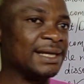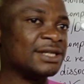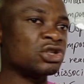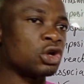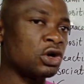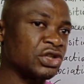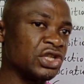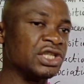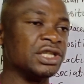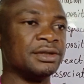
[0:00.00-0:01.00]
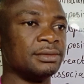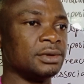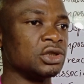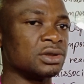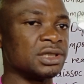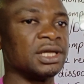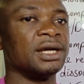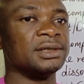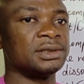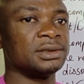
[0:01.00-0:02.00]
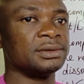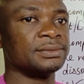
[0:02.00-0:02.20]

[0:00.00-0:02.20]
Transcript: gains oxygen is oxidized.